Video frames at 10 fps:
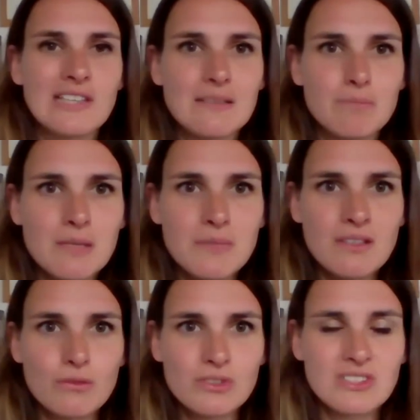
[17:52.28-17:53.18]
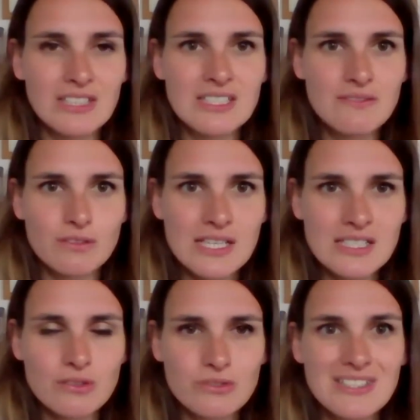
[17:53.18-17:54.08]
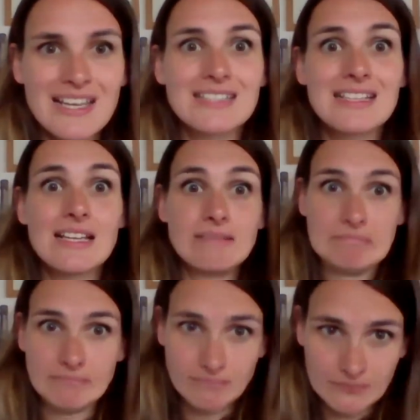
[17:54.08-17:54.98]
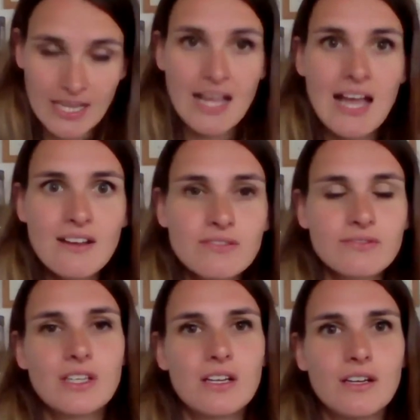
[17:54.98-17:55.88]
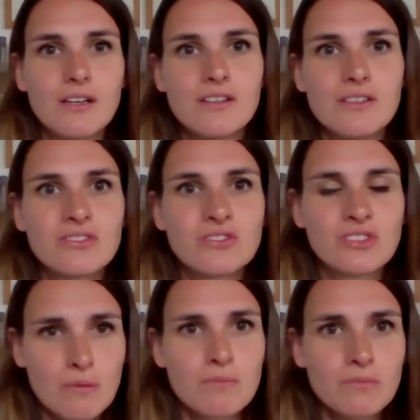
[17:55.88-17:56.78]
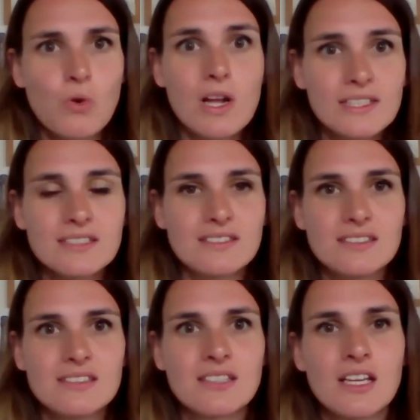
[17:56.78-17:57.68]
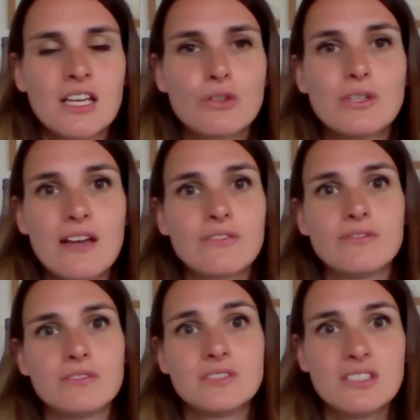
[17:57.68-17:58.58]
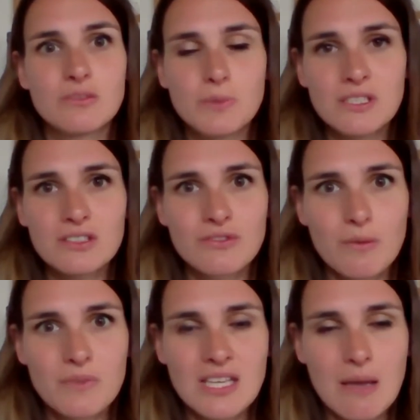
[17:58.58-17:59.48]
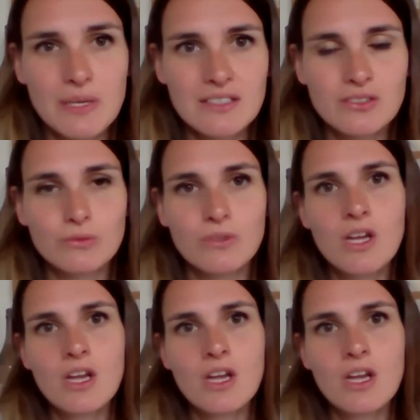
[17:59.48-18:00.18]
that maybe those tiny varietals that have some qualities could have disappeared from the appellation.